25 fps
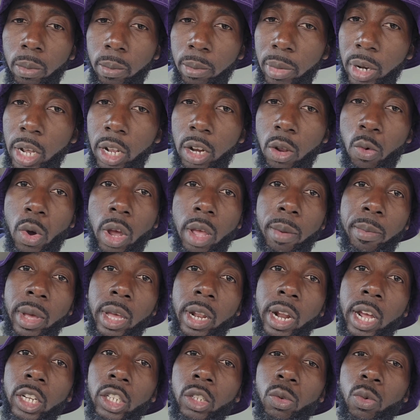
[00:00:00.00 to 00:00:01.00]
But anyway,
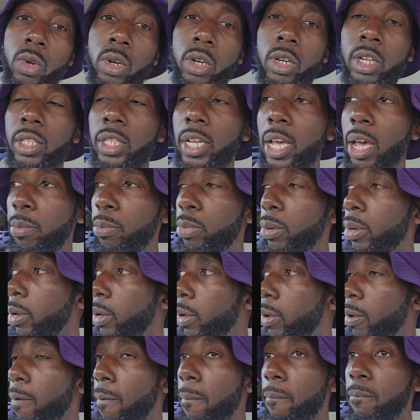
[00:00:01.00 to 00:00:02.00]
man, I just wanted to tap
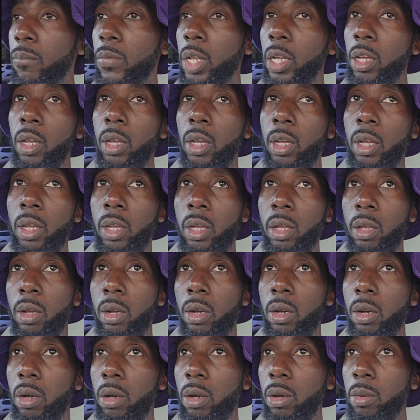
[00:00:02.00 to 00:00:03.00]
in.
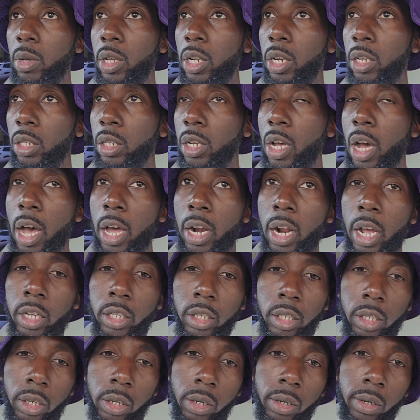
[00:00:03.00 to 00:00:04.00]
It is God I
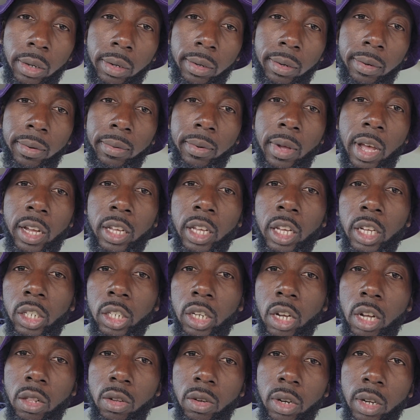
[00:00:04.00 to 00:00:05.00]
see. I
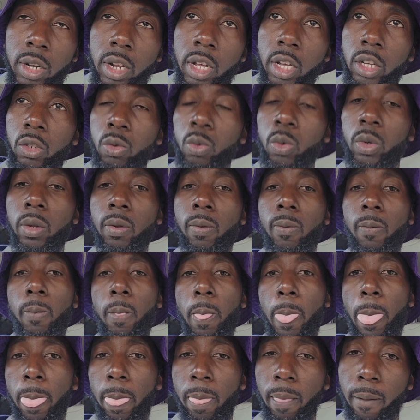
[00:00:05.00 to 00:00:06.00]
catch y'all on the next one.
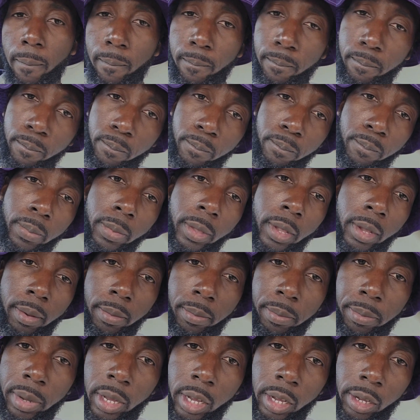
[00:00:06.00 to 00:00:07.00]

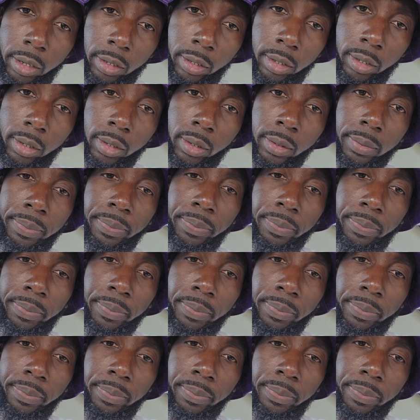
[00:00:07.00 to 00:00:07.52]
Peace.